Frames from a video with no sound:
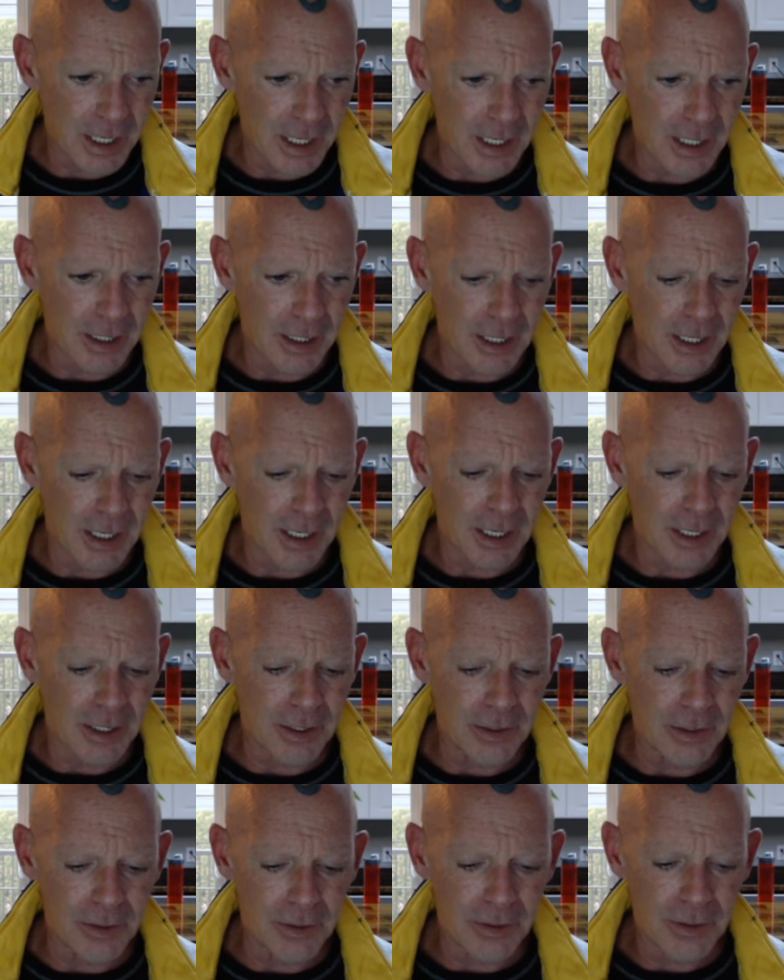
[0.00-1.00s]

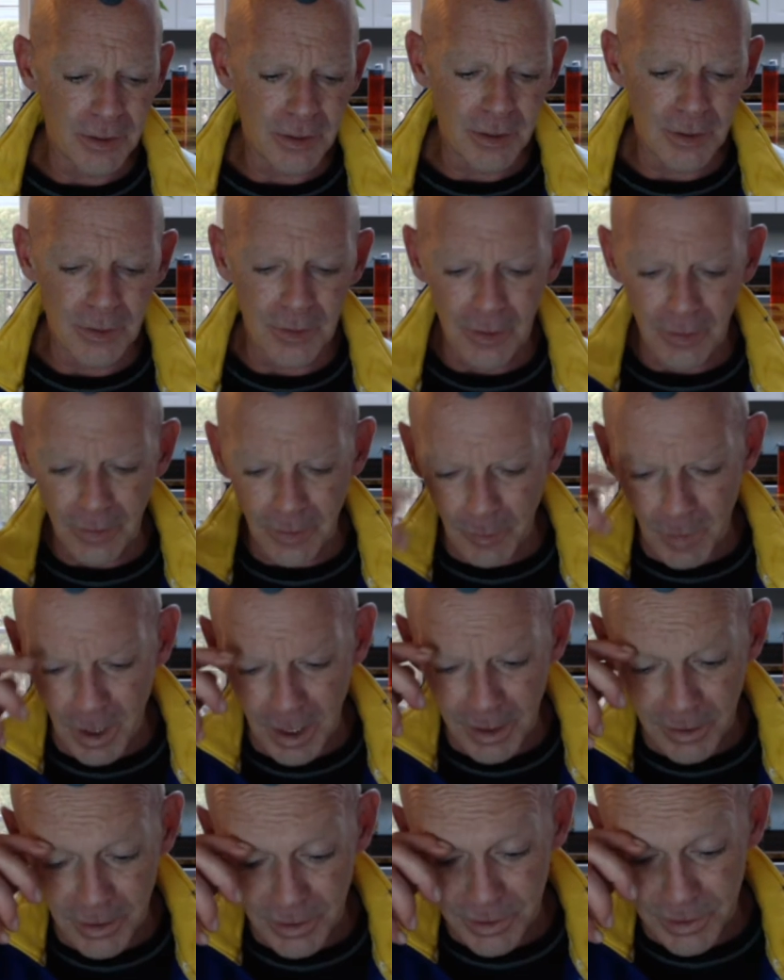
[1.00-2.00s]
and that the
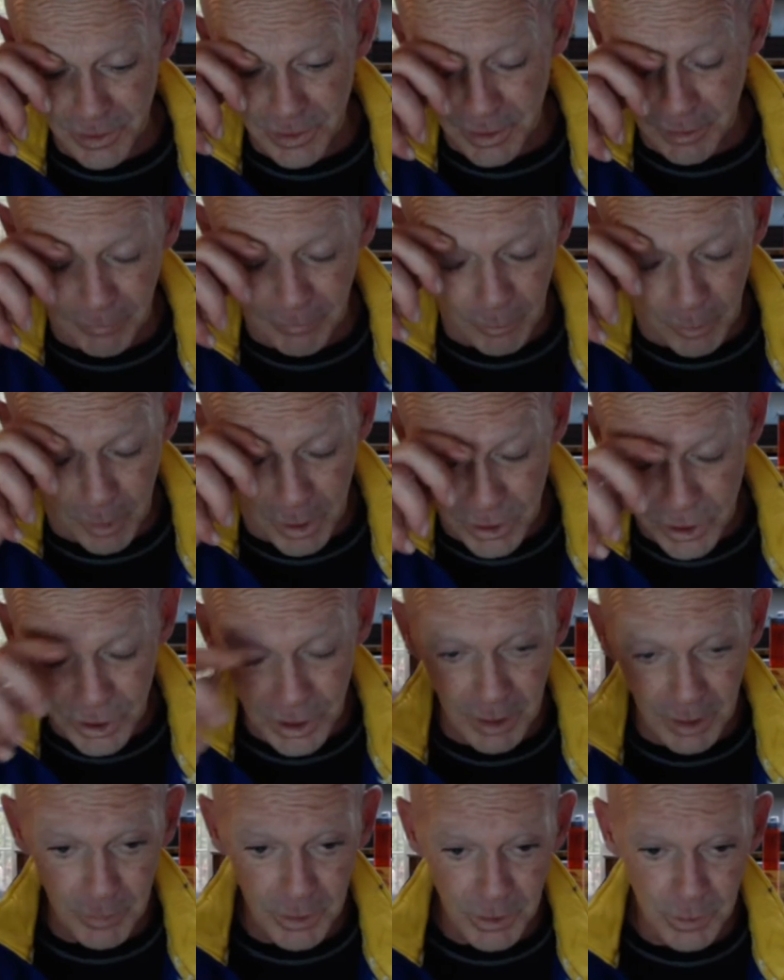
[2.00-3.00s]
mind doesn't
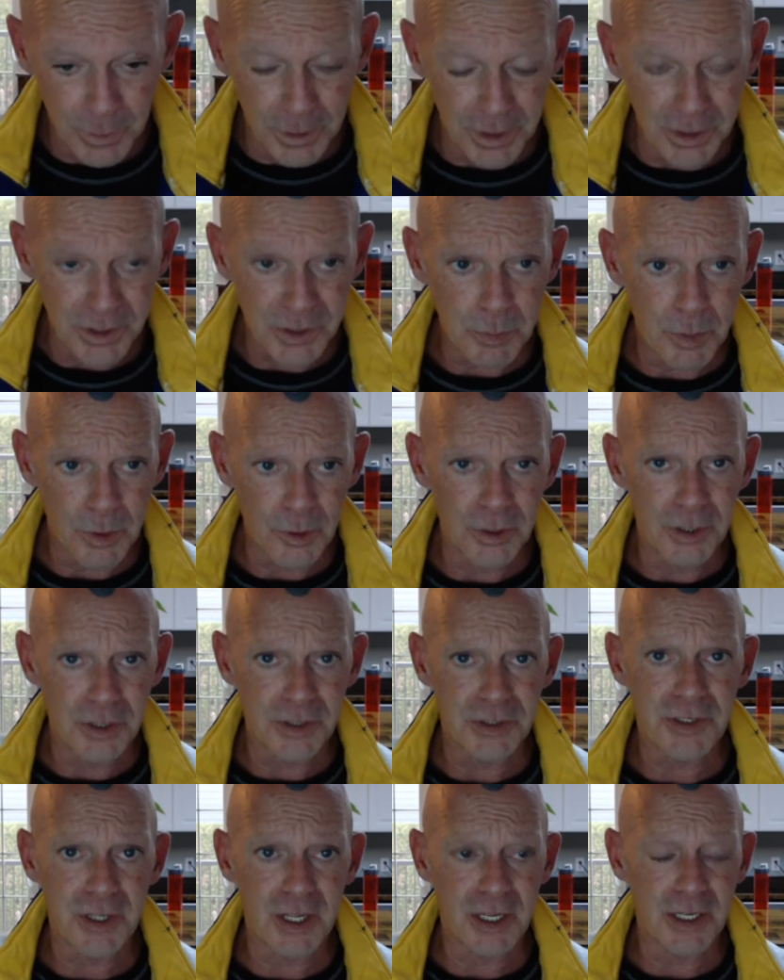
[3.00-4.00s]
differentiate between
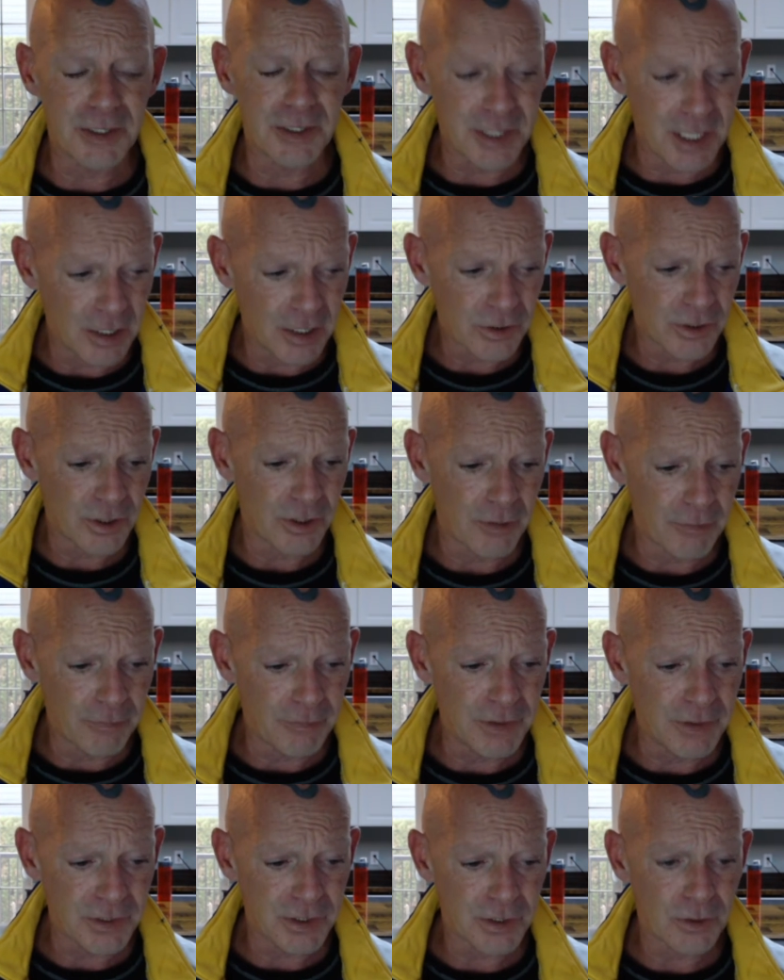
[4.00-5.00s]
experience that is actually
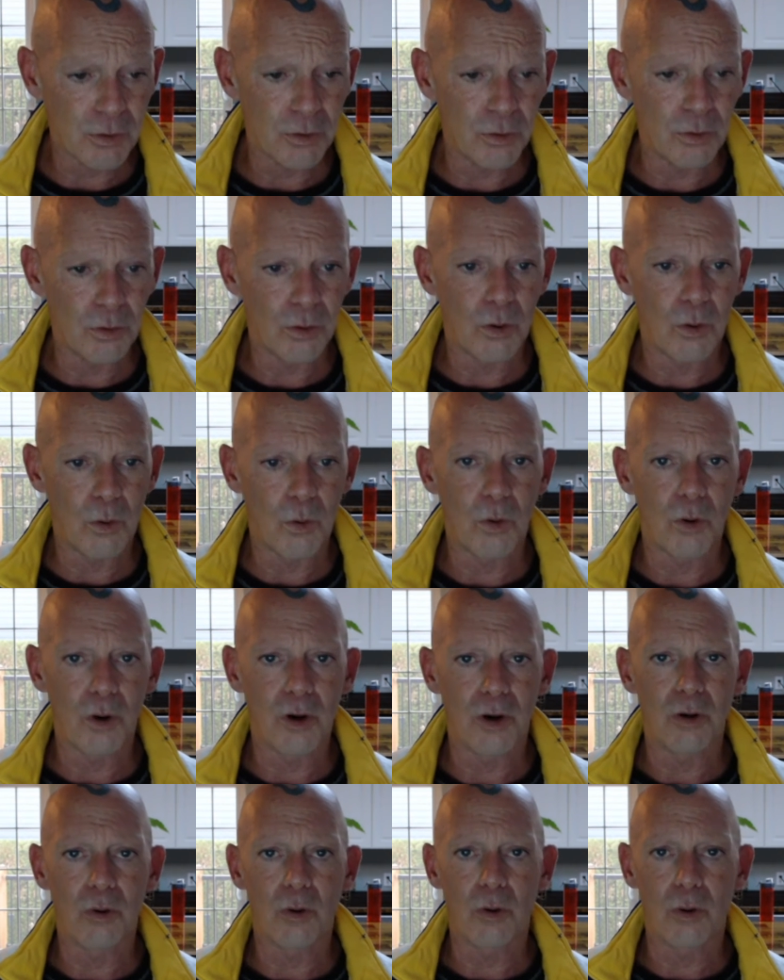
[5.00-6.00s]
physical
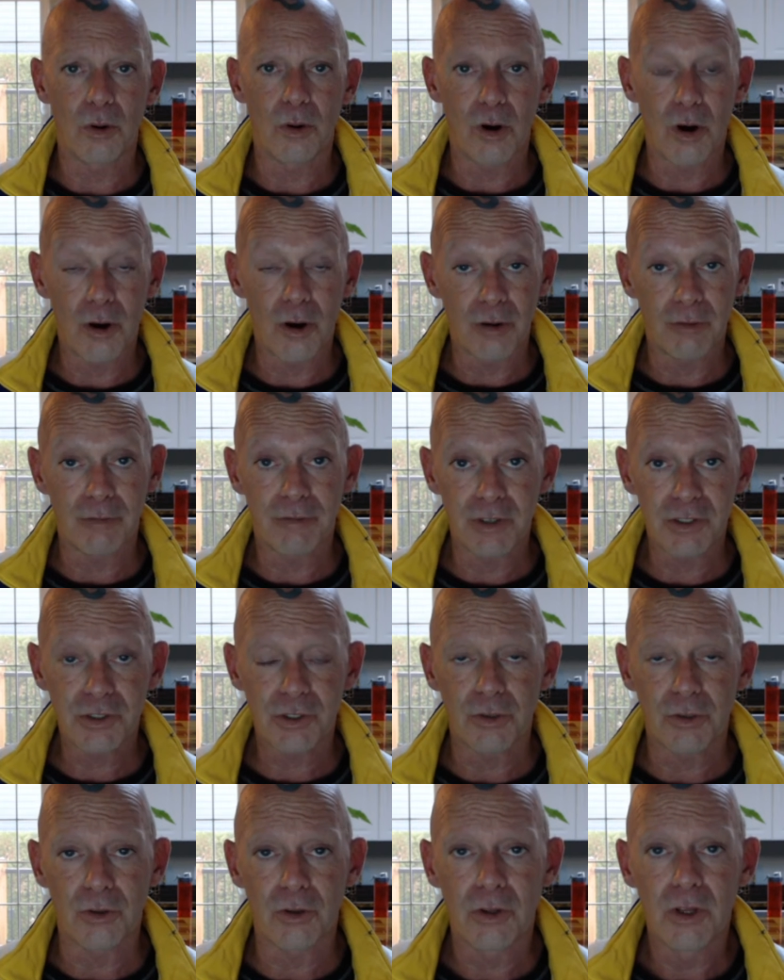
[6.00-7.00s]
or
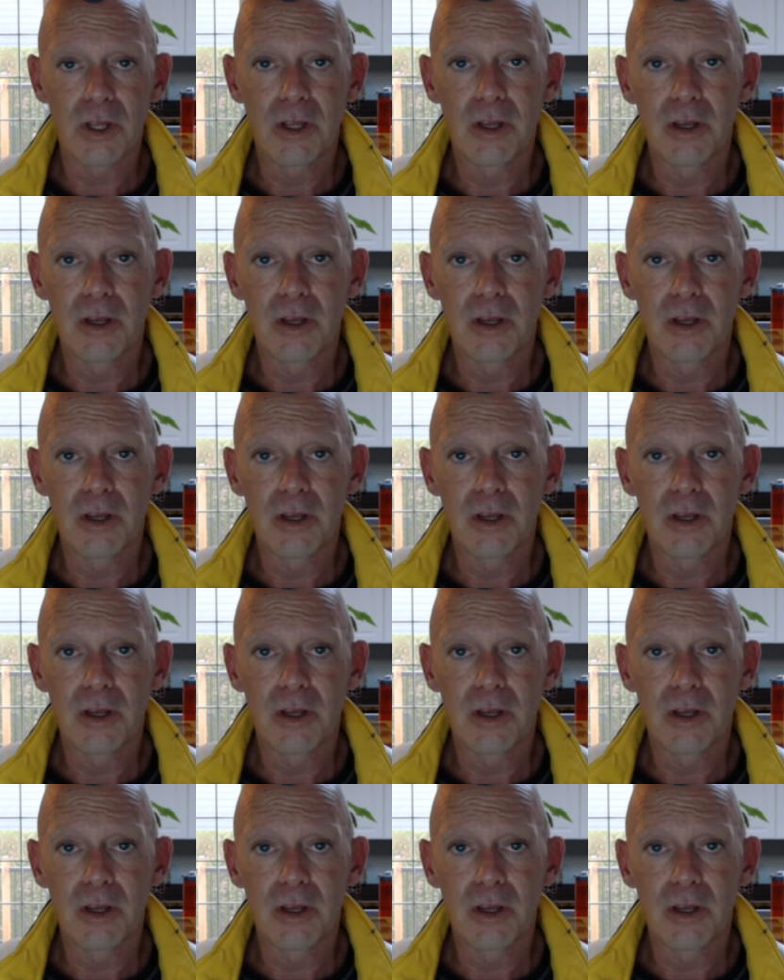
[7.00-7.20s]
artificial.